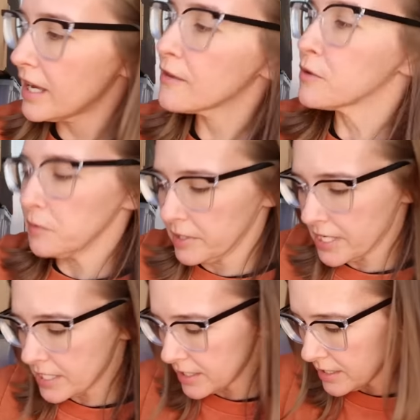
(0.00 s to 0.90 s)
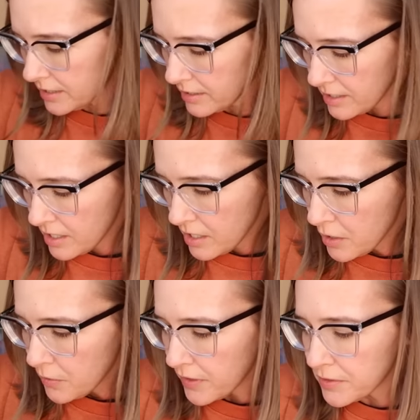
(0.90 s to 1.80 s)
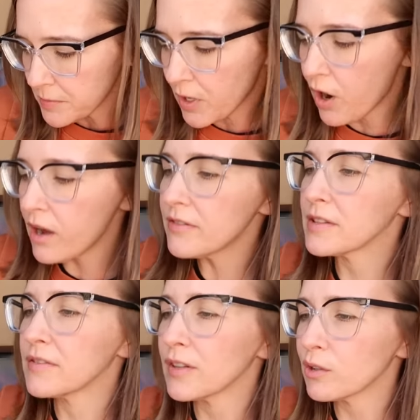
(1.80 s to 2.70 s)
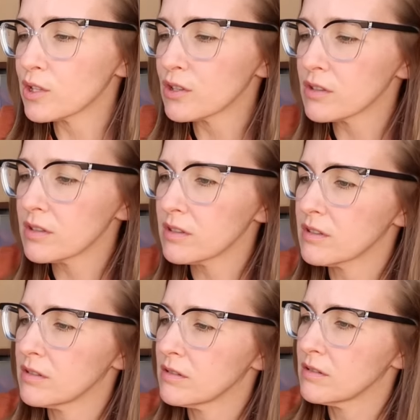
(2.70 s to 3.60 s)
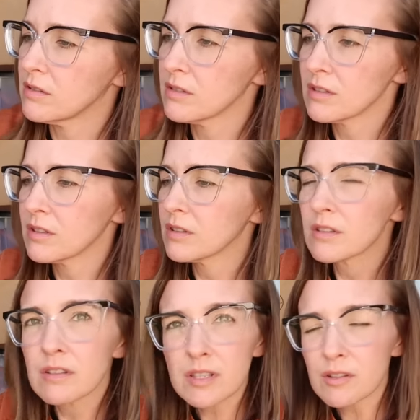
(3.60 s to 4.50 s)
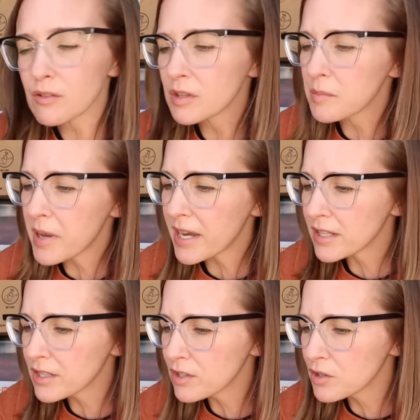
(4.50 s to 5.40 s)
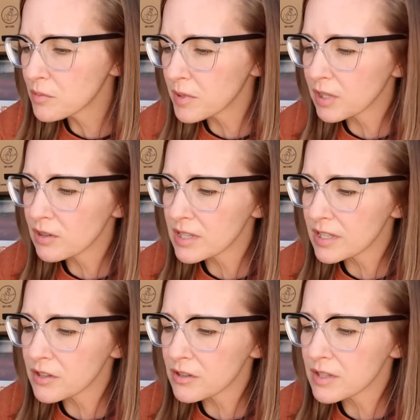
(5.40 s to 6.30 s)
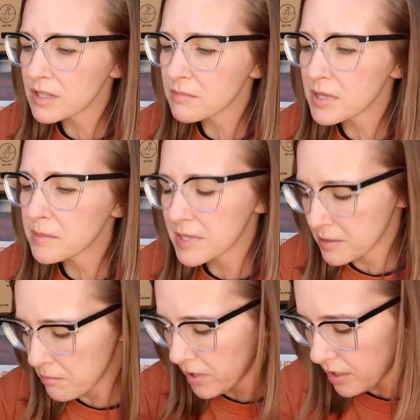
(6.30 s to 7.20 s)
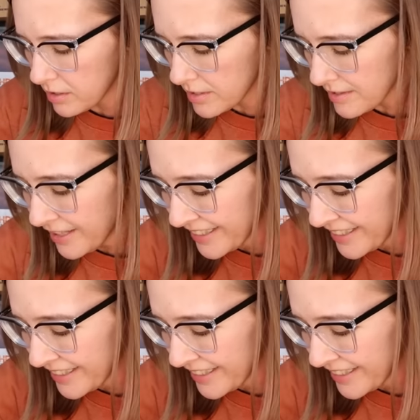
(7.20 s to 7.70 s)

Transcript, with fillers: everyone has this. We have some coffee filters still on the package, but it looks like there's maybe some bugs.